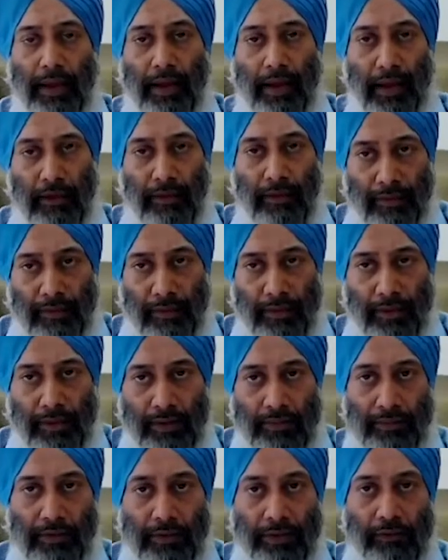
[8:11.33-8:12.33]

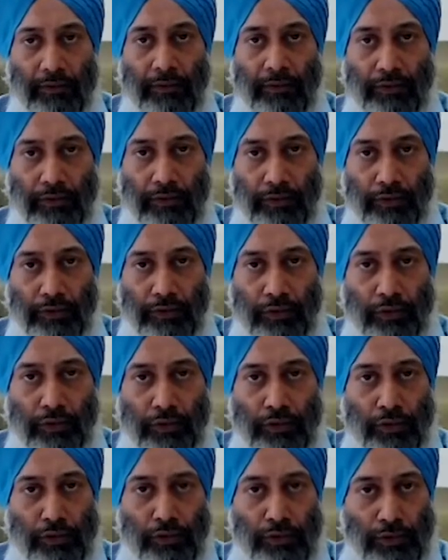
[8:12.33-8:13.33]
However, if you should
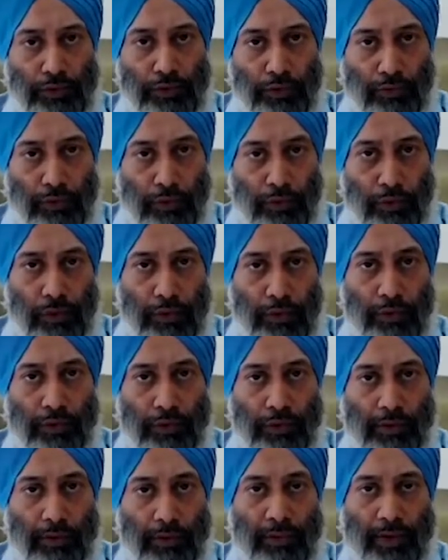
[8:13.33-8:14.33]
choose to go
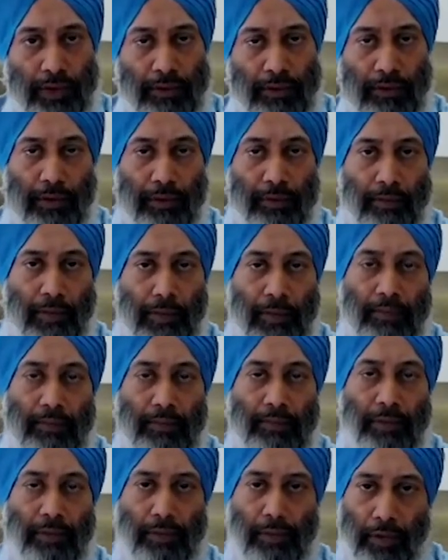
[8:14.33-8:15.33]
to a petrol
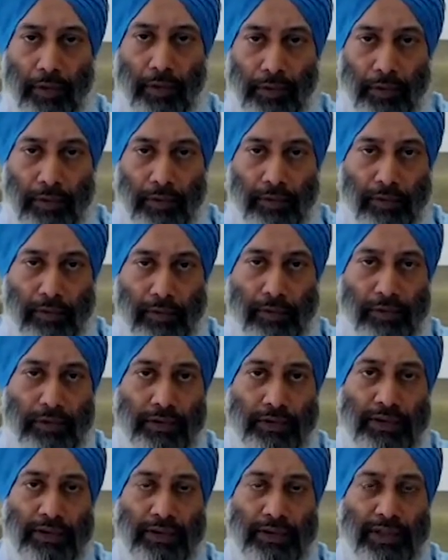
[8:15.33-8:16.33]
pump or to a
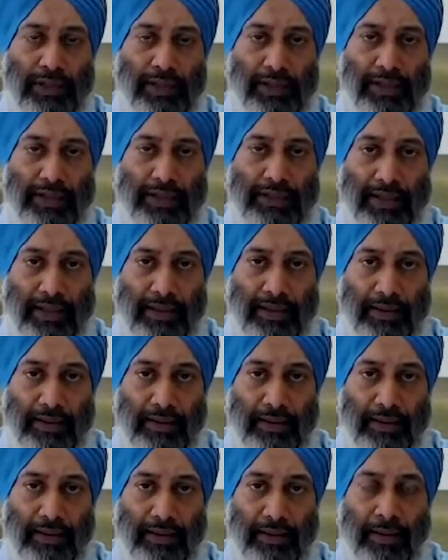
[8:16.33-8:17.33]
pollution checking
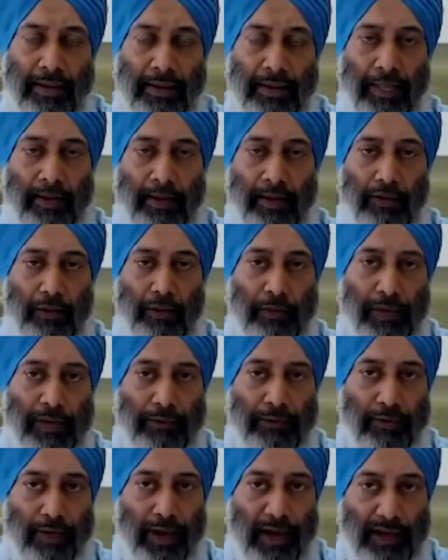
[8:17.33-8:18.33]
center, you pay
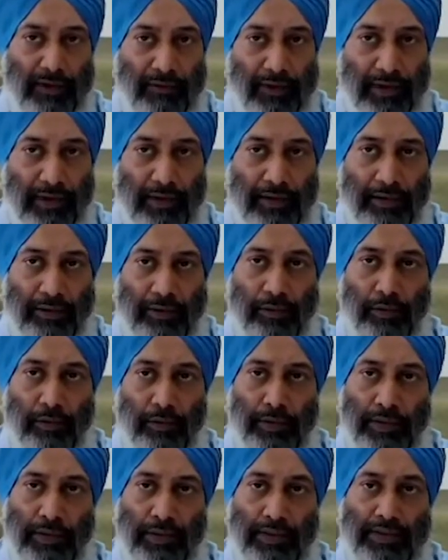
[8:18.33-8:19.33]
500
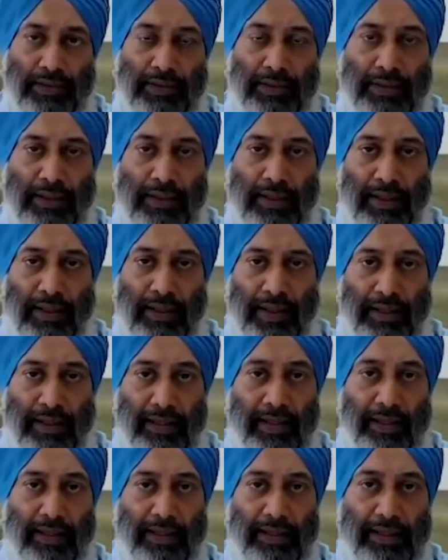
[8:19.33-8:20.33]
rupees, and
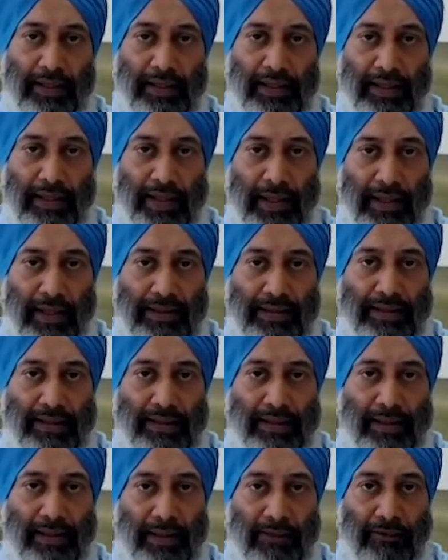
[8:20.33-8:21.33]
then he has
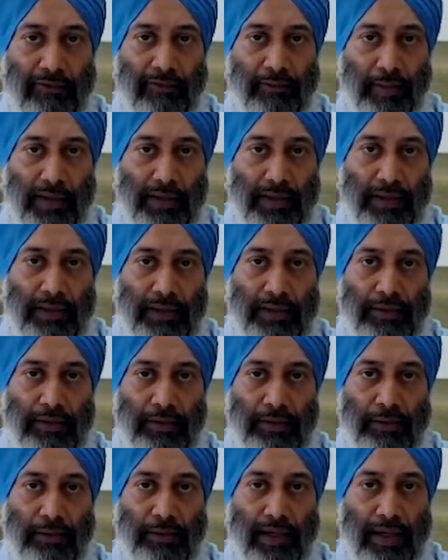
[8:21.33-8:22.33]
enough
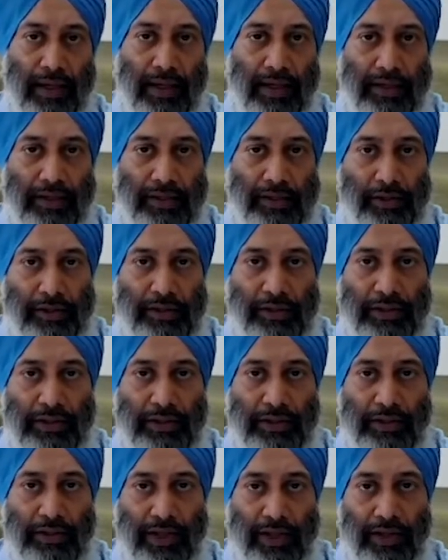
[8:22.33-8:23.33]
money to
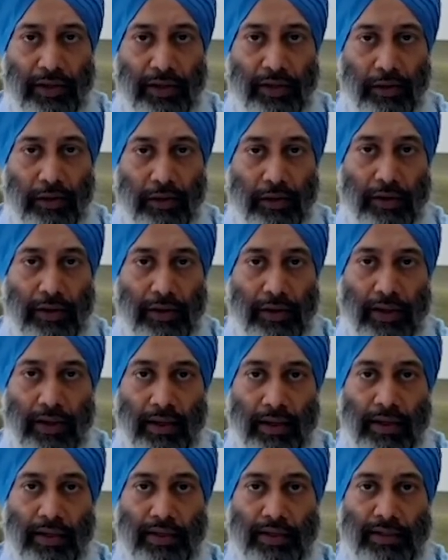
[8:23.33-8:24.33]
actually check your
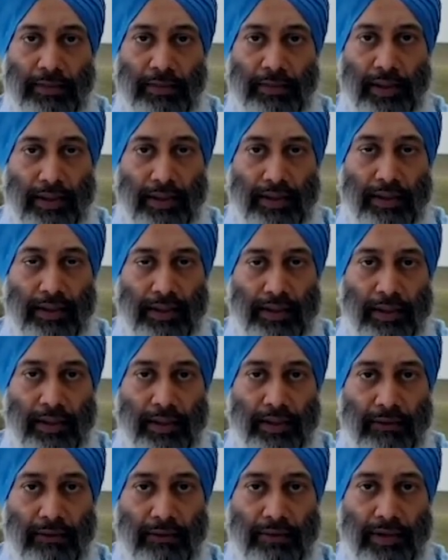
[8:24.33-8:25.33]
car and spend
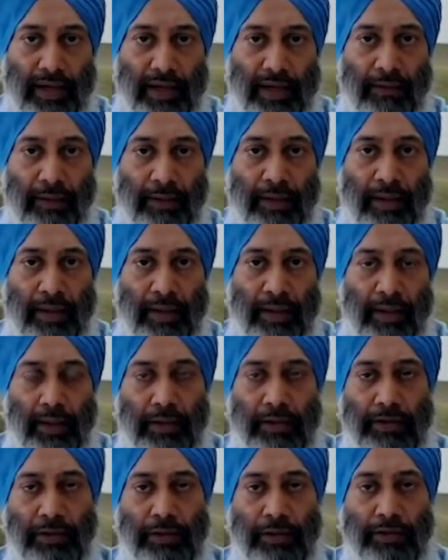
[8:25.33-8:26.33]
enough time.
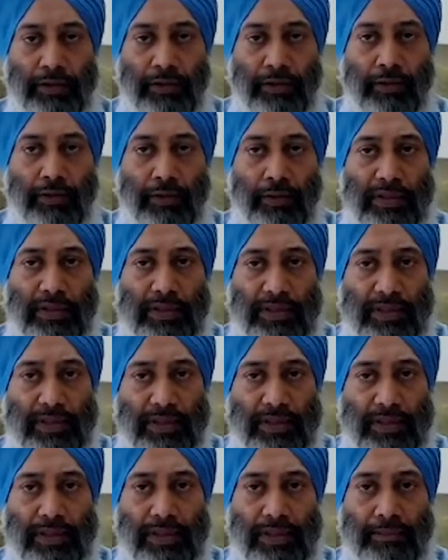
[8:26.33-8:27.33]
So assume a
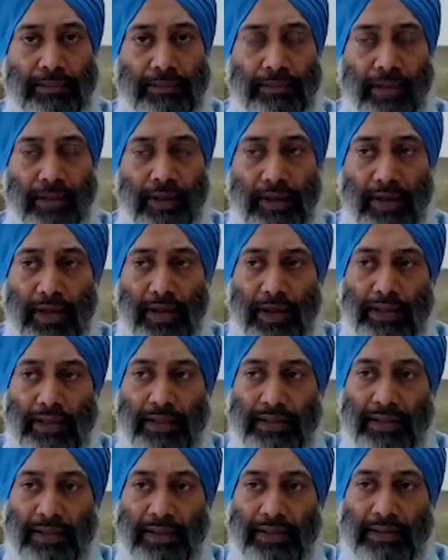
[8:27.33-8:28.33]
city
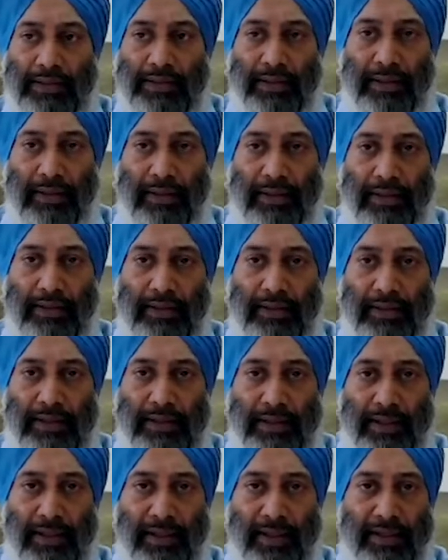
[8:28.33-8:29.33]
has, let's say, a
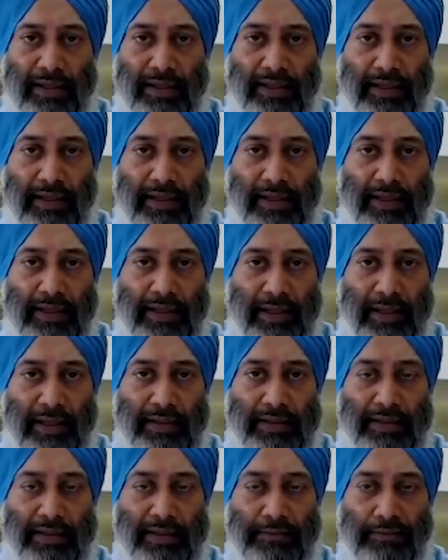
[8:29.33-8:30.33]
city like Delhi
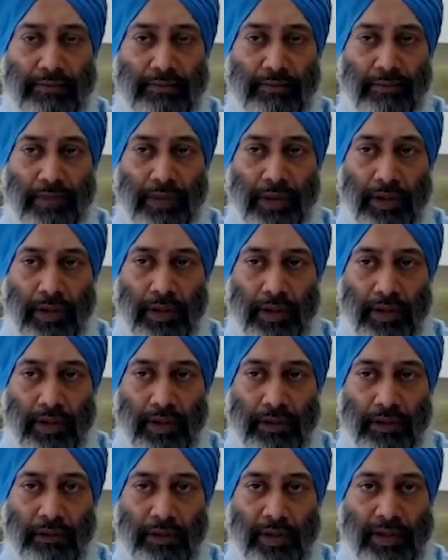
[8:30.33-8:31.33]
has
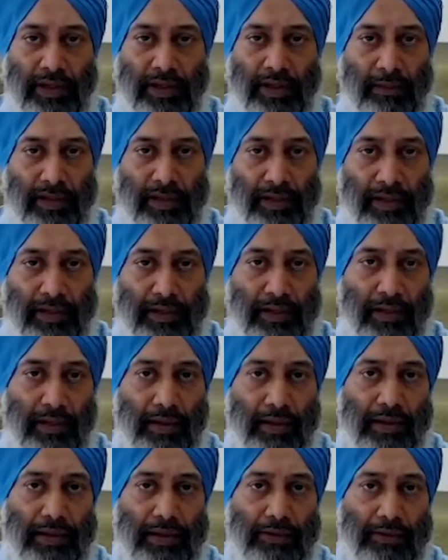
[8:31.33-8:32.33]
20 million
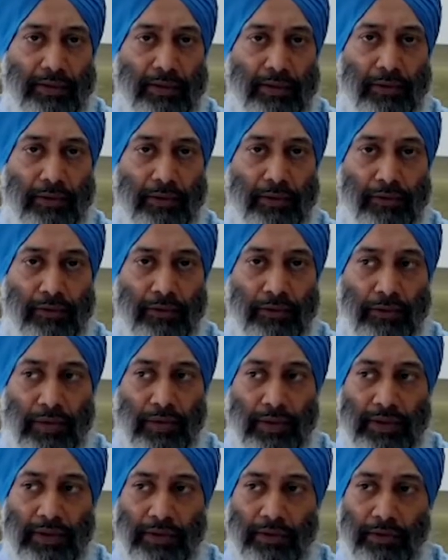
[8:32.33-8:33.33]
cars. Even if
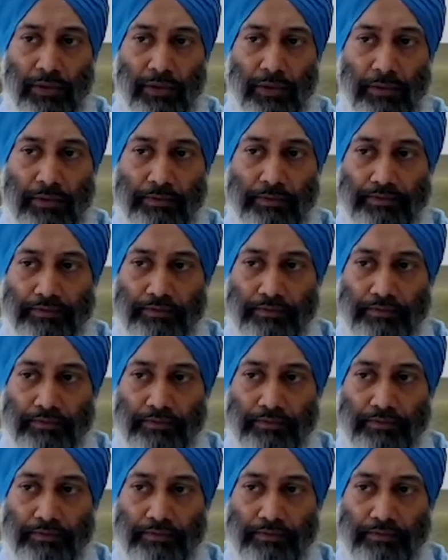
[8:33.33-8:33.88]
you assume